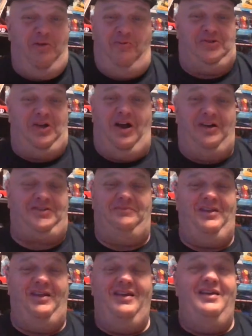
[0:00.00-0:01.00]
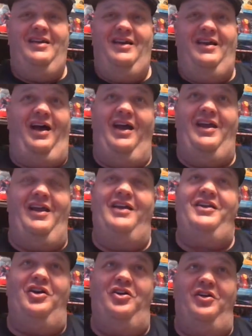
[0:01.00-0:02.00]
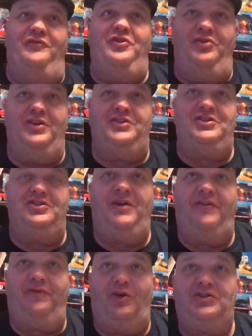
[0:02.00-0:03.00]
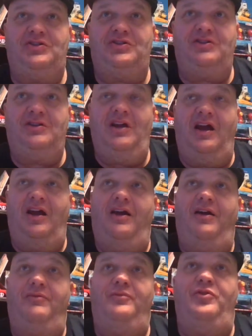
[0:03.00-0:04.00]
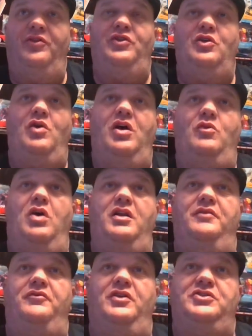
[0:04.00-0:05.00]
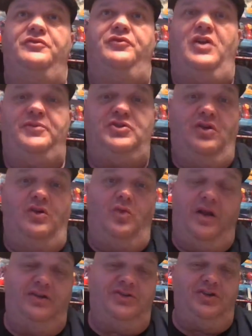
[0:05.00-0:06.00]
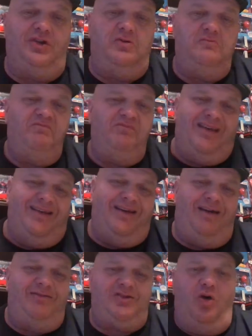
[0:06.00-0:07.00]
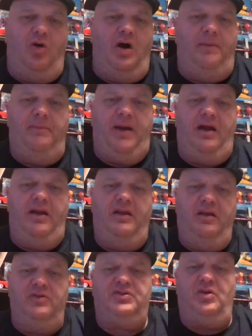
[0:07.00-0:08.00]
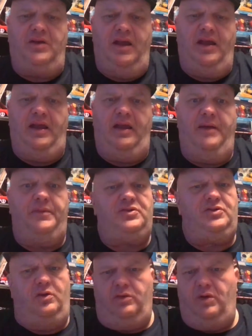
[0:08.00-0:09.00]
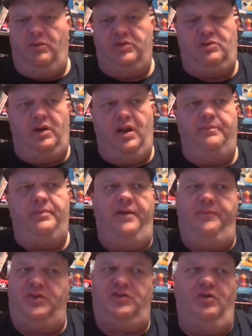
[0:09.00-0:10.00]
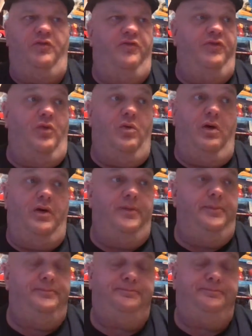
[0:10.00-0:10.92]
it was awesome. Uh, you know, if you listen to my first uh, review on WandaVision for episode one and two, I was ho hum about it. It was okay. Episode three was great, but episode four,